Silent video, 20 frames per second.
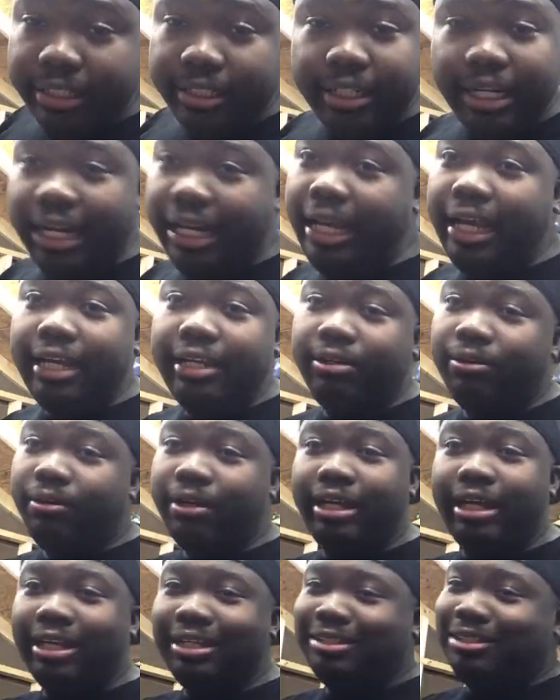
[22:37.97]
I can't do a
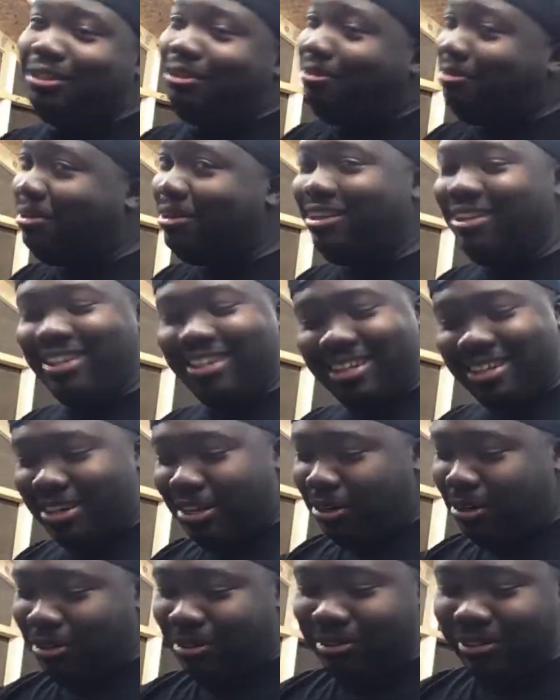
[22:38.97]
Kia Soul.
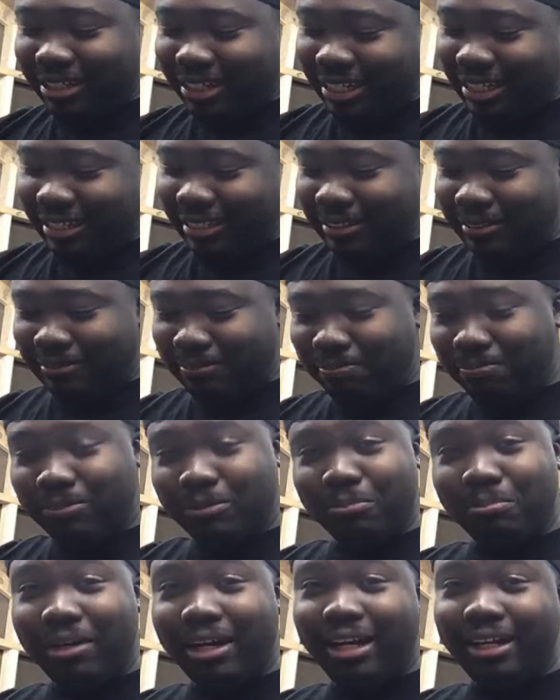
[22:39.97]
Oh God.
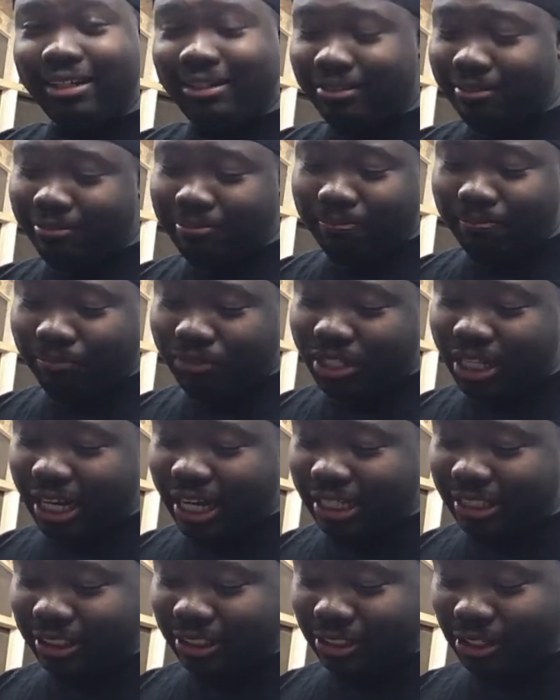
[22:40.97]
But to
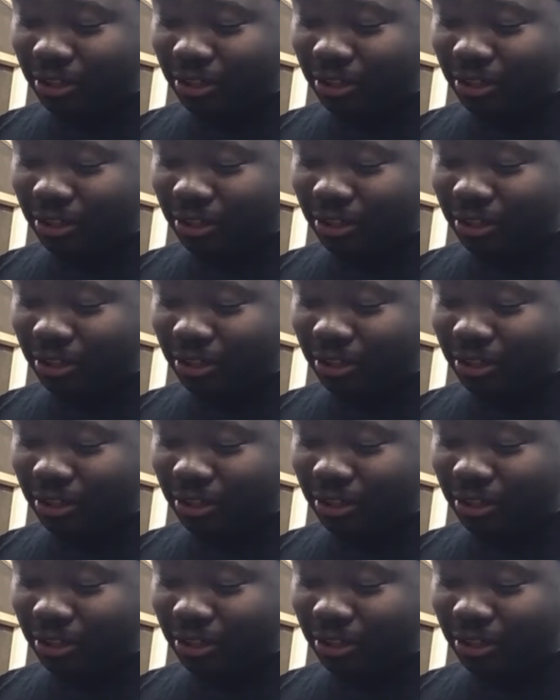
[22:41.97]
each his